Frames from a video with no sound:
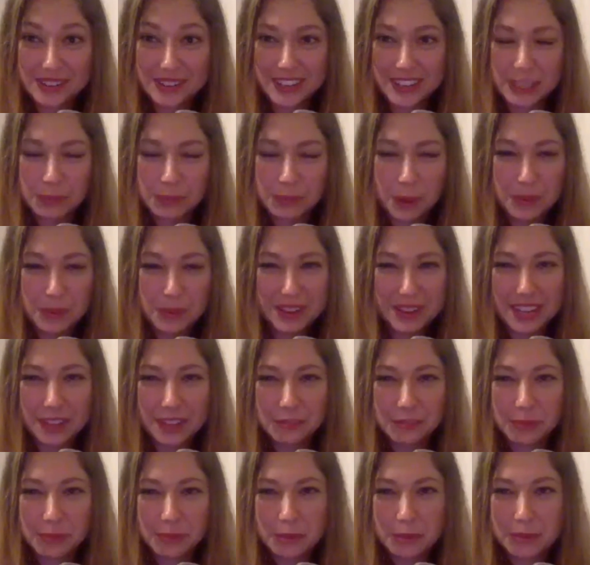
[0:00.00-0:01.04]
it's probably gonna have
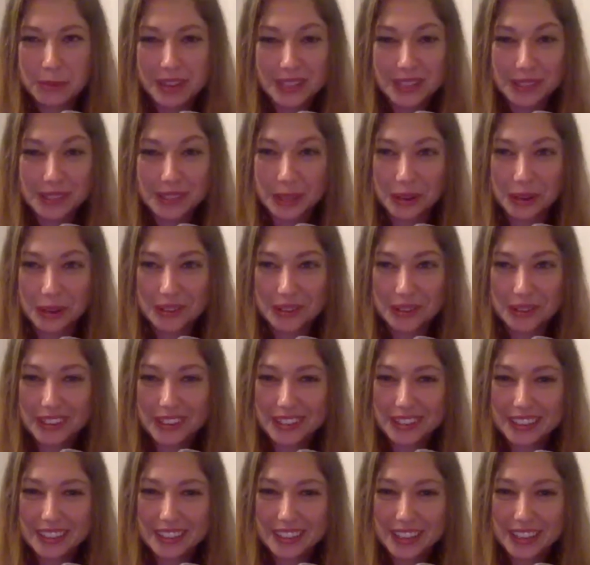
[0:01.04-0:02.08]
to be a mini-sode.
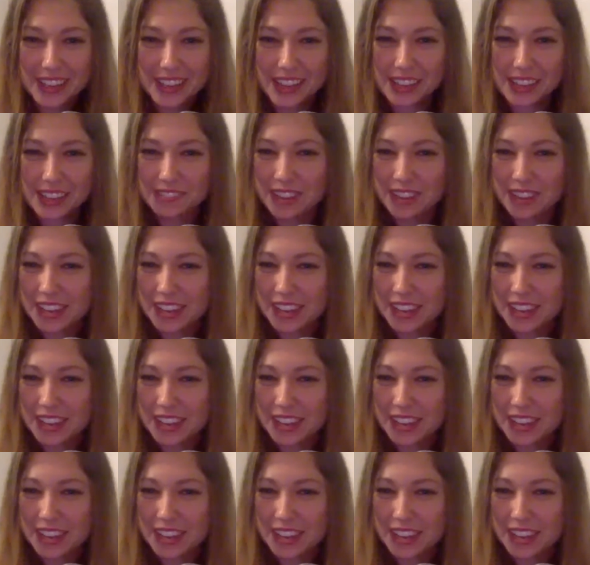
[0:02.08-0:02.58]
If I